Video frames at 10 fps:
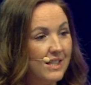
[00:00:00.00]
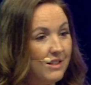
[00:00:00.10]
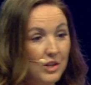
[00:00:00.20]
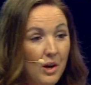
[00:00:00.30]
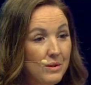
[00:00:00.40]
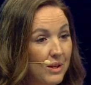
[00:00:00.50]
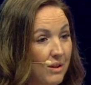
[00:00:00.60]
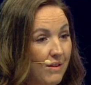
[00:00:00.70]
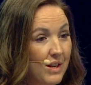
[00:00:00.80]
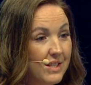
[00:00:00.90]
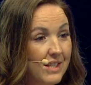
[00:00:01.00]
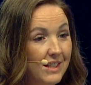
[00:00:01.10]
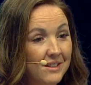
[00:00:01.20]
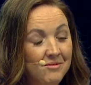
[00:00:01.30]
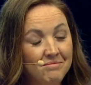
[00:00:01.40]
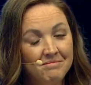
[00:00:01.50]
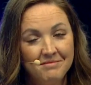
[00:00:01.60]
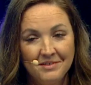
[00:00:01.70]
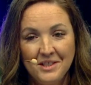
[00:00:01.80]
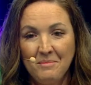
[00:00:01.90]
did you go to university?
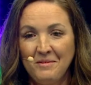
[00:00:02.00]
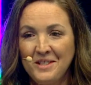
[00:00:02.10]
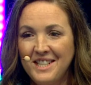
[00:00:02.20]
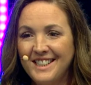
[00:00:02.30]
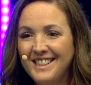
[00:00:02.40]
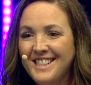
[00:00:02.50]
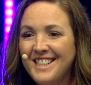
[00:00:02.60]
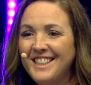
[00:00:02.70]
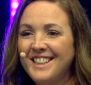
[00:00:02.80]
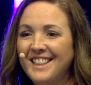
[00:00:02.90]
Some of us didn't.